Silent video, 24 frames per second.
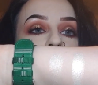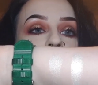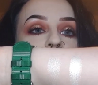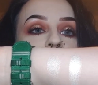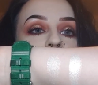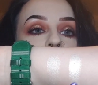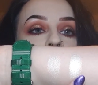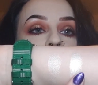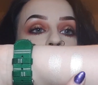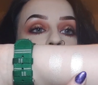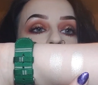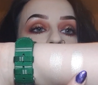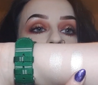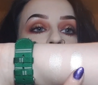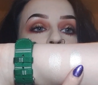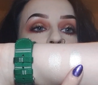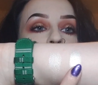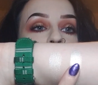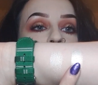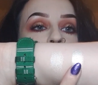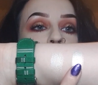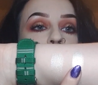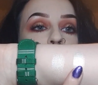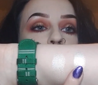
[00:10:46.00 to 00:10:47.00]
there. This
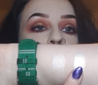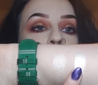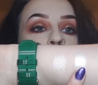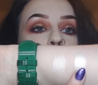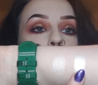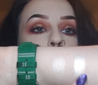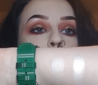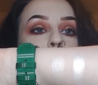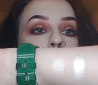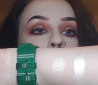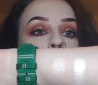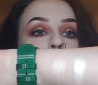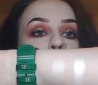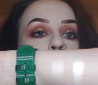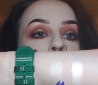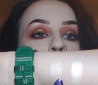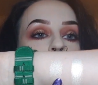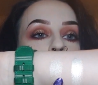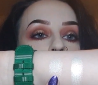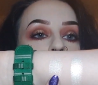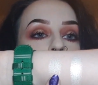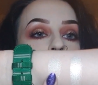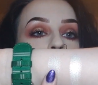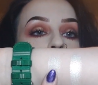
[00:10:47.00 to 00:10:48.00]
is the real one,
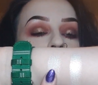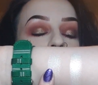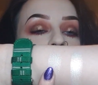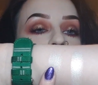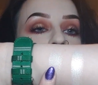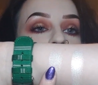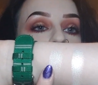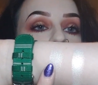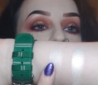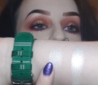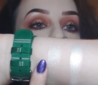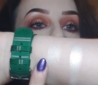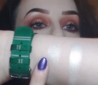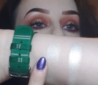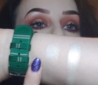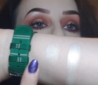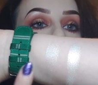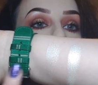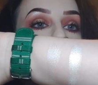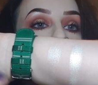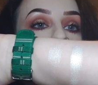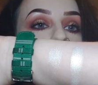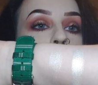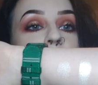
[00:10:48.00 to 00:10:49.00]
this is the fake
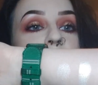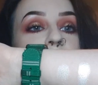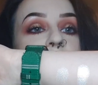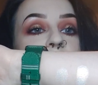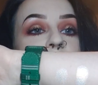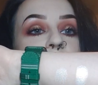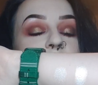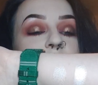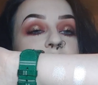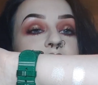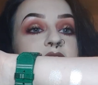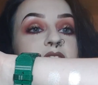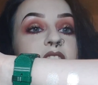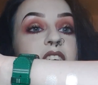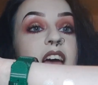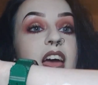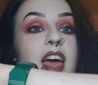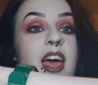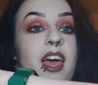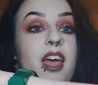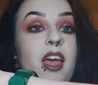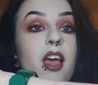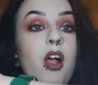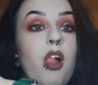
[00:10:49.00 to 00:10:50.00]
one. There is
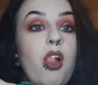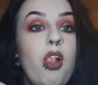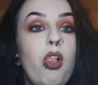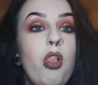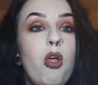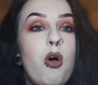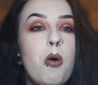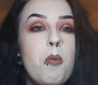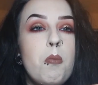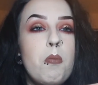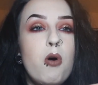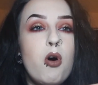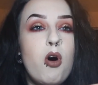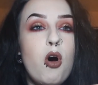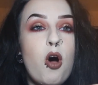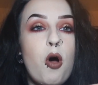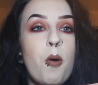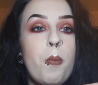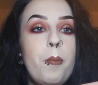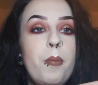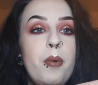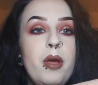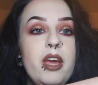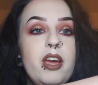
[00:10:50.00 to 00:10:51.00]
a lot more
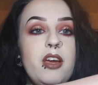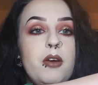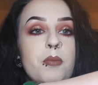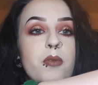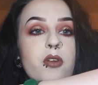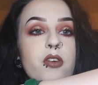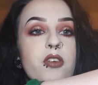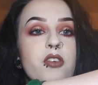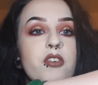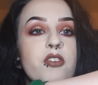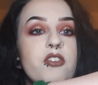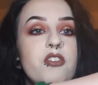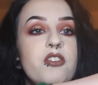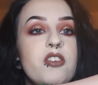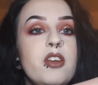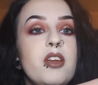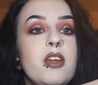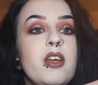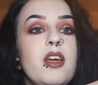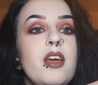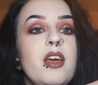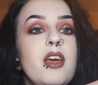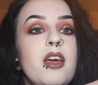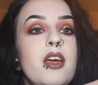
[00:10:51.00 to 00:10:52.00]
pigment
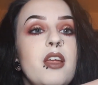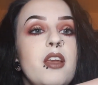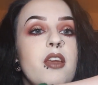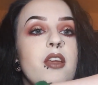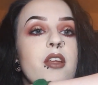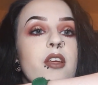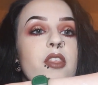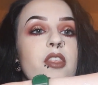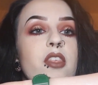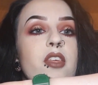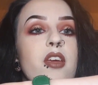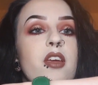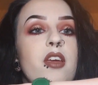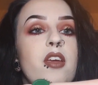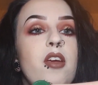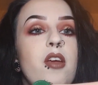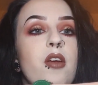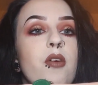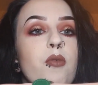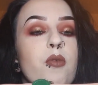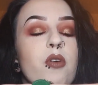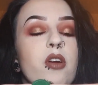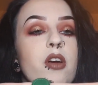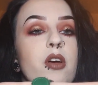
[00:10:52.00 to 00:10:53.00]
in
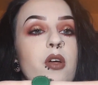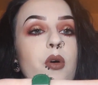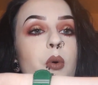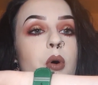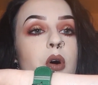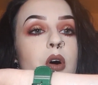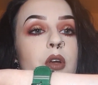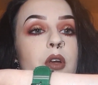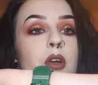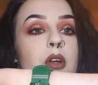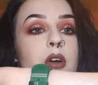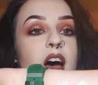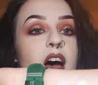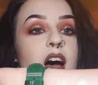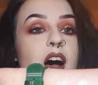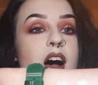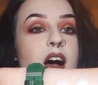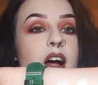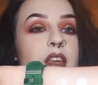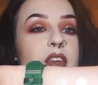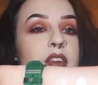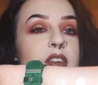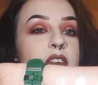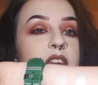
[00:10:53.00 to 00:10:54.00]
the real one,
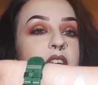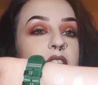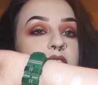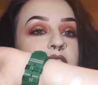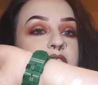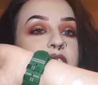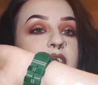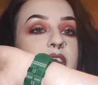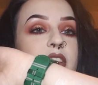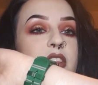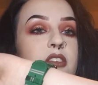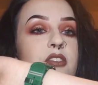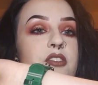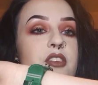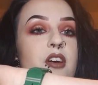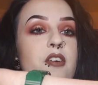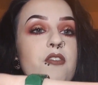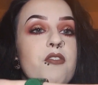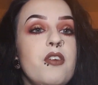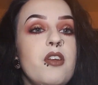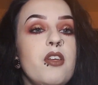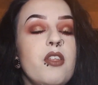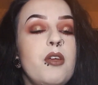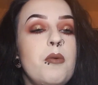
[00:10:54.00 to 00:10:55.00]
and I'd say there's
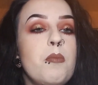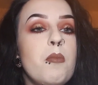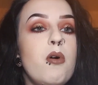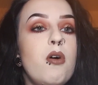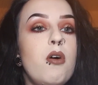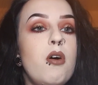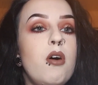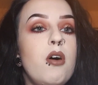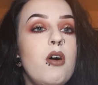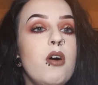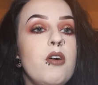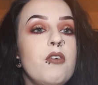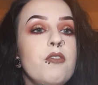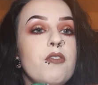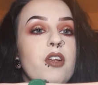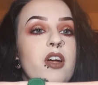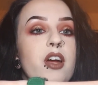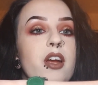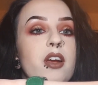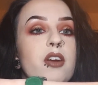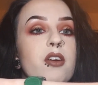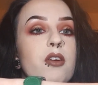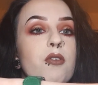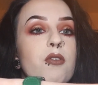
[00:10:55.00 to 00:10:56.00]
definitely more of
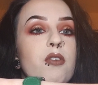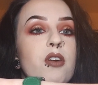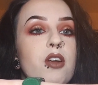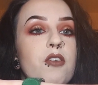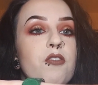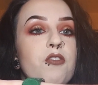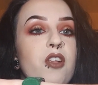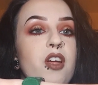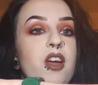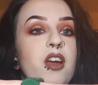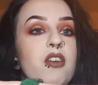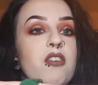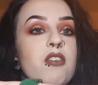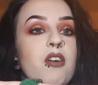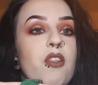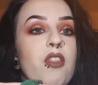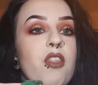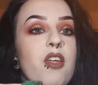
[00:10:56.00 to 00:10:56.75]
like a reflect on